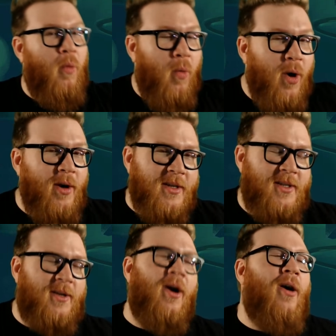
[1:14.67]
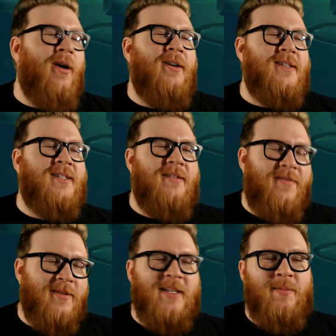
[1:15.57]
worst cards
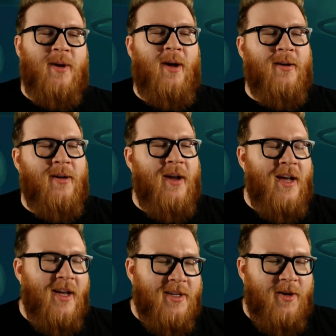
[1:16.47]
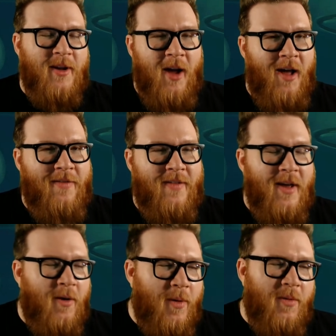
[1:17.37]
for Demon Hunter, starting off
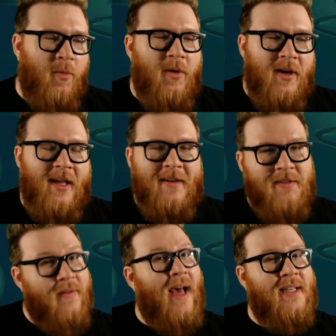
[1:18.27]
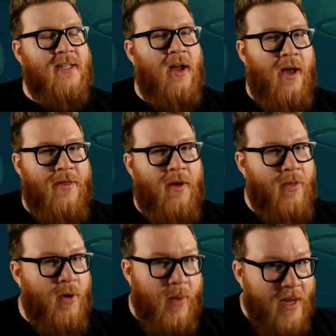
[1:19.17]
with Warglaives of Azzinoth,
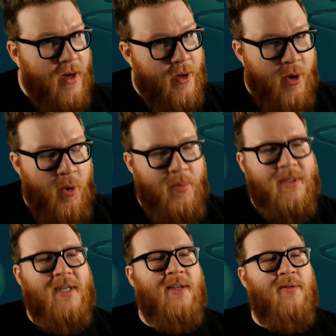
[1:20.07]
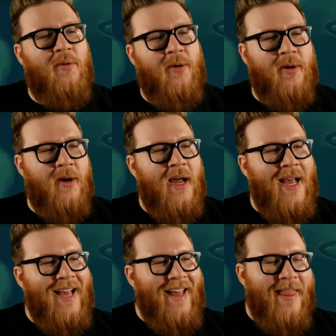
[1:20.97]
although in no particular order
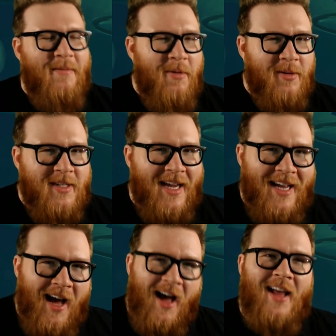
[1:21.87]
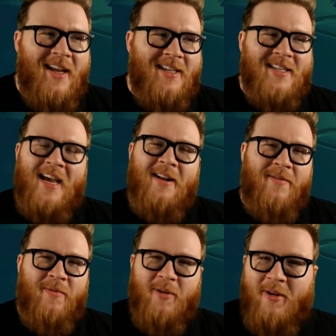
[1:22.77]
the most iconic set
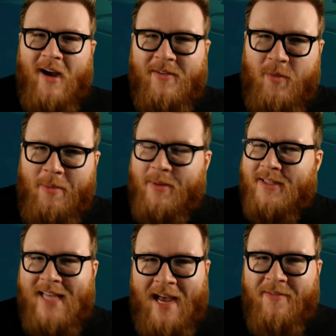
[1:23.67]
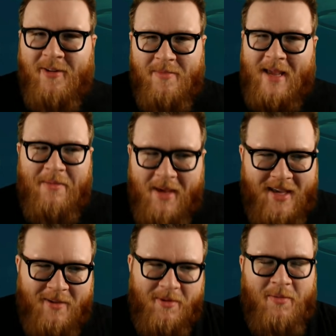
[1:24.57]
of Warcraft weapons ever,
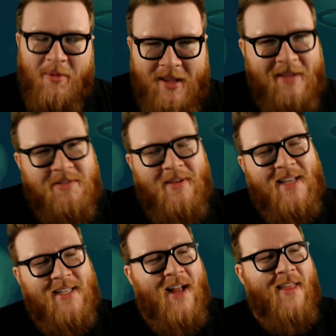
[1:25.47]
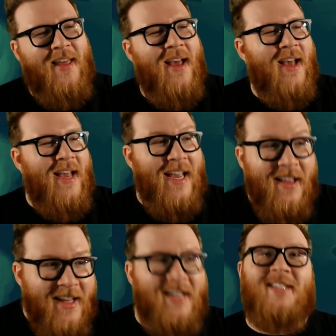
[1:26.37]
maybe, with Warglaives of Azzinoth.
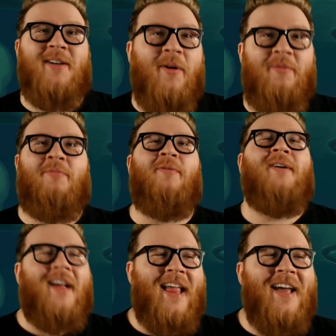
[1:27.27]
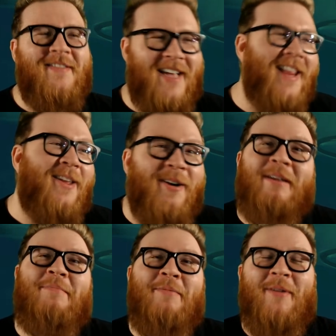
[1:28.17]
Illidan's own Warglaives, and they're
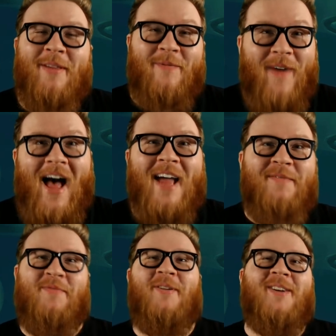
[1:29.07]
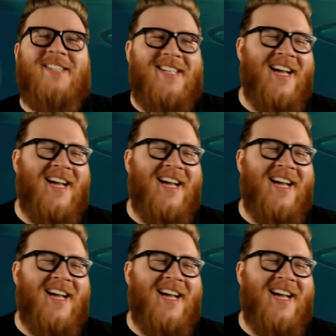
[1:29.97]
going to be one of the five worst